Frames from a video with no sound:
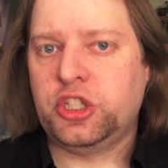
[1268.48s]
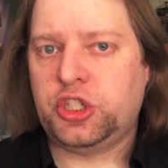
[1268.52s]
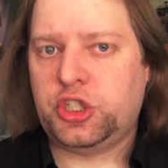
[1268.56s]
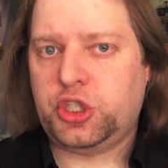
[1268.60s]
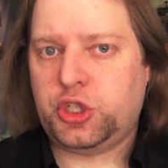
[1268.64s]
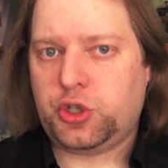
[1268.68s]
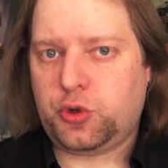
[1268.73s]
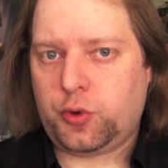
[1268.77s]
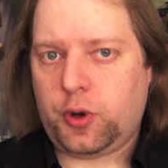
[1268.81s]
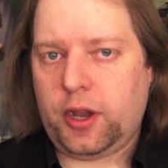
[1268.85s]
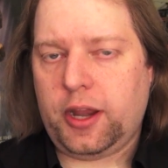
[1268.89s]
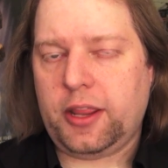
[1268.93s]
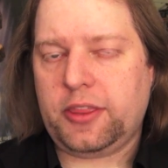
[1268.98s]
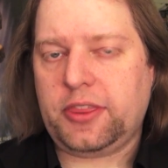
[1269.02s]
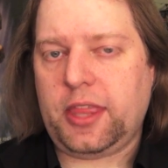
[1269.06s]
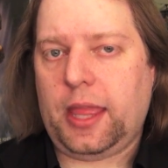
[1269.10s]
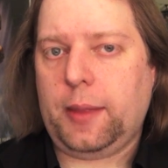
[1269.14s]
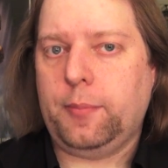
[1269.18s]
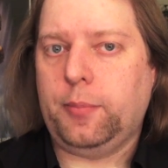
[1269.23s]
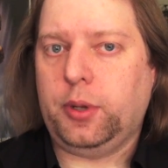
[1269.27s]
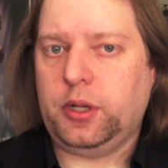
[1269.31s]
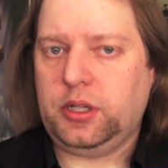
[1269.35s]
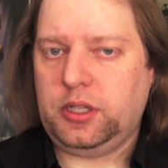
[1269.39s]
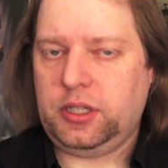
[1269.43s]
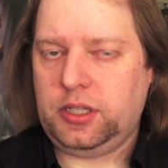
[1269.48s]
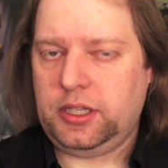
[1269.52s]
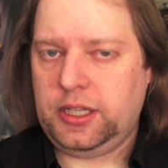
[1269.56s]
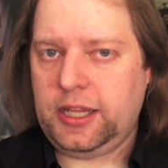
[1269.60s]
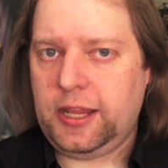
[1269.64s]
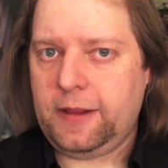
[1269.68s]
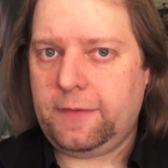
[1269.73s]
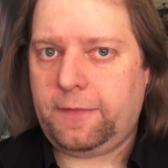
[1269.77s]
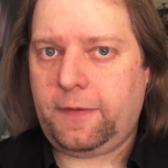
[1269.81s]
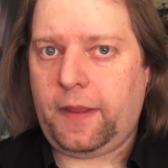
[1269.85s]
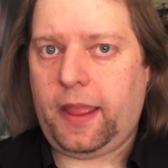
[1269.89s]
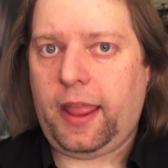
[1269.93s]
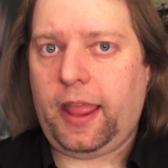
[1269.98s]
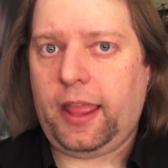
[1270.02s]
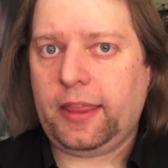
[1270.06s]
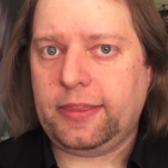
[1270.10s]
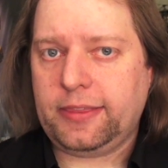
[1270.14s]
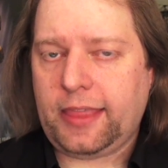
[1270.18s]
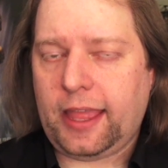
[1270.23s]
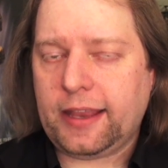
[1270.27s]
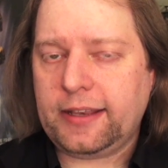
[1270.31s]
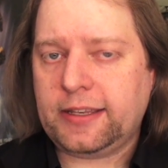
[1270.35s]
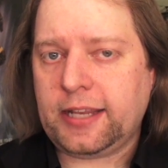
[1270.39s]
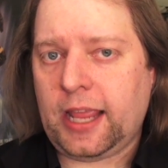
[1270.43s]
strength and belief
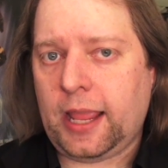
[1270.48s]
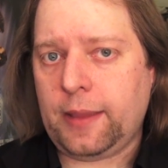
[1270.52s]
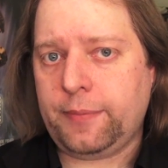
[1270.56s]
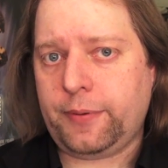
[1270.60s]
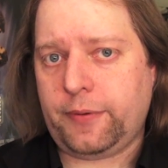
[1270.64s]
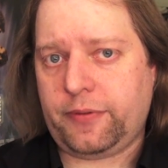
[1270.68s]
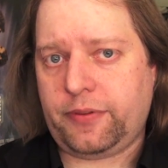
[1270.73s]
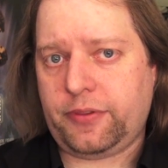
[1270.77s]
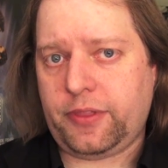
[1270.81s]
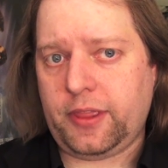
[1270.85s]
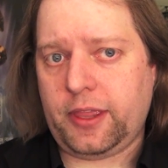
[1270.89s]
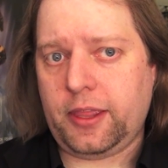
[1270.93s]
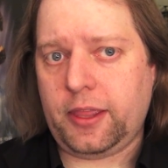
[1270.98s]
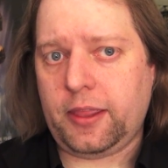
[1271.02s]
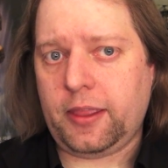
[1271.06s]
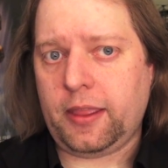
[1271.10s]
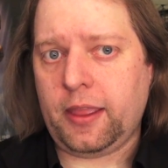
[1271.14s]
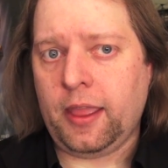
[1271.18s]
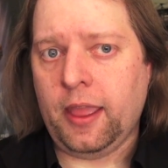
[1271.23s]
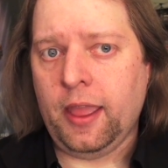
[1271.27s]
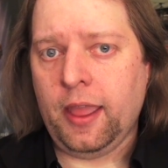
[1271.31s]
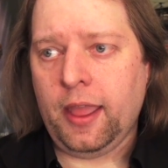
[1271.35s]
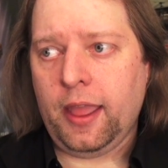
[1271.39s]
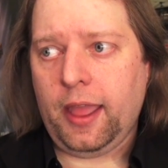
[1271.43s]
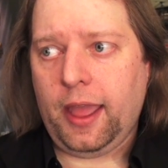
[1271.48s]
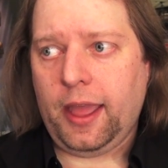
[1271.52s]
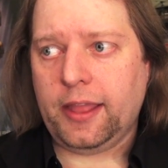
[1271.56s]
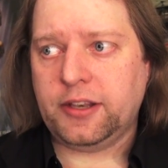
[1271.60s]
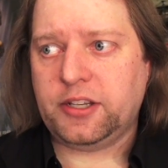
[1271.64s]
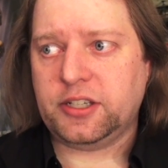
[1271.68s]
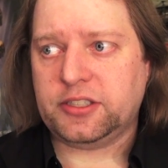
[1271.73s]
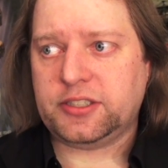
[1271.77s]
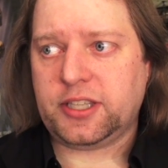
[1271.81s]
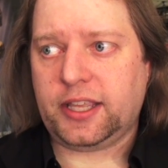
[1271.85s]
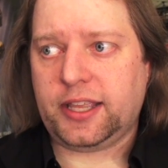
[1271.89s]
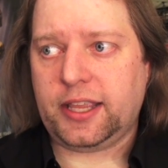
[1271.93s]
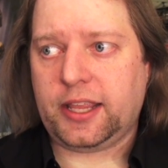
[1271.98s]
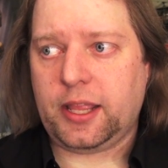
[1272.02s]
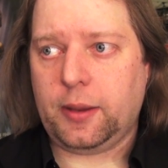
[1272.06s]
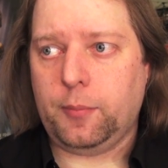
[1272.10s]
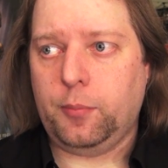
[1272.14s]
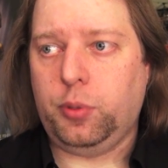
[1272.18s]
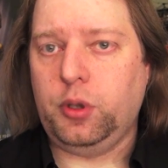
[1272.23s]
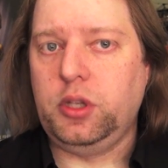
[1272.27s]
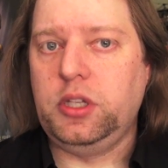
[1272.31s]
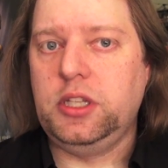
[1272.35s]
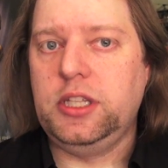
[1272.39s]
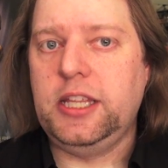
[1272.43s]
and that type of thing, and just
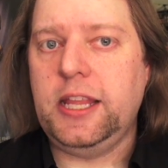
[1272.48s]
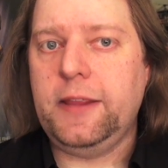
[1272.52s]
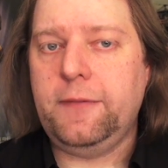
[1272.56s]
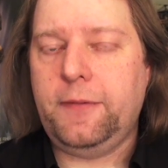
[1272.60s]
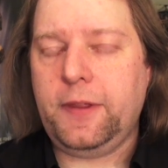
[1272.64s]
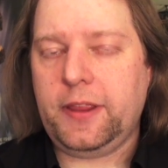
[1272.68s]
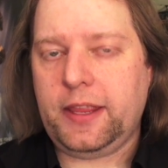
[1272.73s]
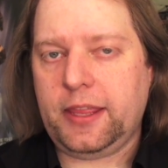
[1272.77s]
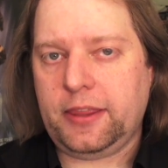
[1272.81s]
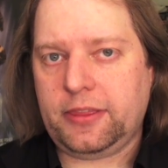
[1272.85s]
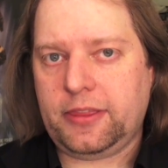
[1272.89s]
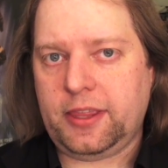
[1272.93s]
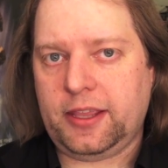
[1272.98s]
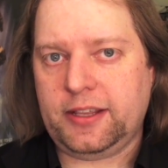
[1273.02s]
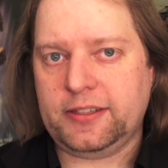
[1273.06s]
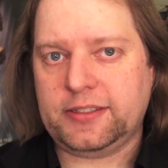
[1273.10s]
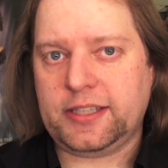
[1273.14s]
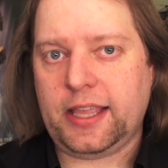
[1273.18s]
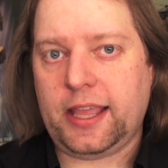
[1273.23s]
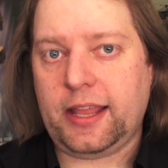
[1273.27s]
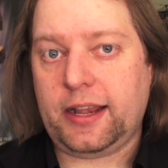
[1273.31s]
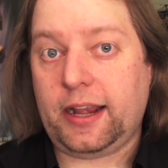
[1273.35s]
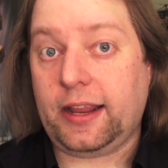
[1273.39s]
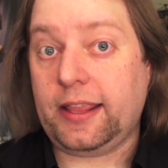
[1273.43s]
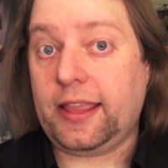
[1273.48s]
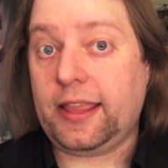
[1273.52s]
like believing in things that,